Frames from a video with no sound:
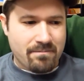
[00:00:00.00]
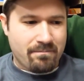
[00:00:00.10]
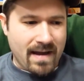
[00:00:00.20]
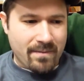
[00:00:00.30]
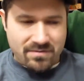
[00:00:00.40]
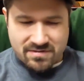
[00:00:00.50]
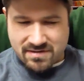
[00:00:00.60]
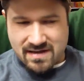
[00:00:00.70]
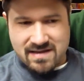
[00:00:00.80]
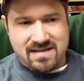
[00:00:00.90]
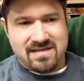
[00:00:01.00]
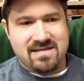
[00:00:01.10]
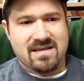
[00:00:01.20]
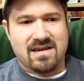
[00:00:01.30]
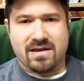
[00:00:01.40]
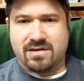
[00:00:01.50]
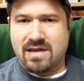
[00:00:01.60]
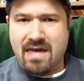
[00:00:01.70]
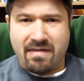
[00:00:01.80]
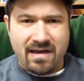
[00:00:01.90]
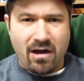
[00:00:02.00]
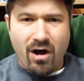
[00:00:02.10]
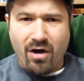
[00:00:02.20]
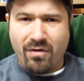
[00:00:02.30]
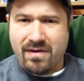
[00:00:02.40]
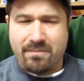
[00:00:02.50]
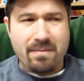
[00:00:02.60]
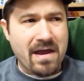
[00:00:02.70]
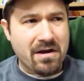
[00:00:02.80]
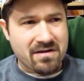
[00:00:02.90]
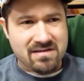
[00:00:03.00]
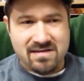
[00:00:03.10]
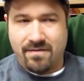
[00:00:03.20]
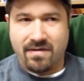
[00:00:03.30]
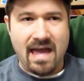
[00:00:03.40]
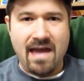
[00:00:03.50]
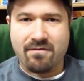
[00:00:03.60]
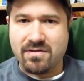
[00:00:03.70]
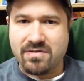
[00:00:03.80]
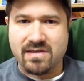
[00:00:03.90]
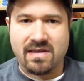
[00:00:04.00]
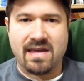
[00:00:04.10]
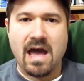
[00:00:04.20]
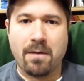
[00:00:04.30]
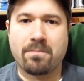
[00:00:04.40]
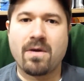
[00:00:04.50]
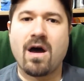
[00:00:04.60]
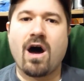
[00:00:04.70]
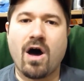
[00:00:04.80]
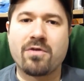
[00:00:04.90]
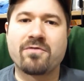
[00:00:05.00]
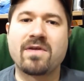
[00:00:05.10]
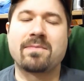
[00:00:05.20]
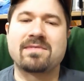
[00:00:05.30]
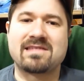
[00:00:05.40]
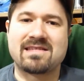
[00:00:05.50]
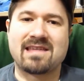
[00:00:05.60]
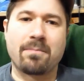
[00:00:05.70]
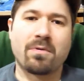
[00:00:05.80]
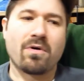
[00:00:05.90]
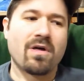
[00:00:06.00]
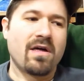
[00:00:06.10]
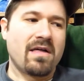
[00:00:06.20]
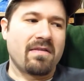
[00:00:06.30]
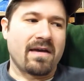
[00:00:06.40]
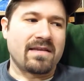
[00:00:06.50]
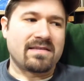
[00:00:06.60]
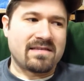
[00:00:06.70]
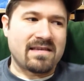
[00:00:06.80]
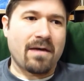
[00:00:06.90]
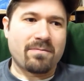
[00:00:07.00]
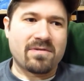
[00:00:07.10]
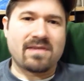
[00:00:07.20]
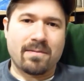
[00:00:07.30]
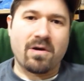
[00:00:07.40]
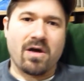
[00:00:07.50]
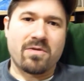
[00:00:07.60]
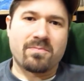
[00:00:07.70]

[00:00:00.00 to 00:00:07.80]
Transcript: Bible studies, like parent stuff, like everything to like help other families disciple, like to help disciple other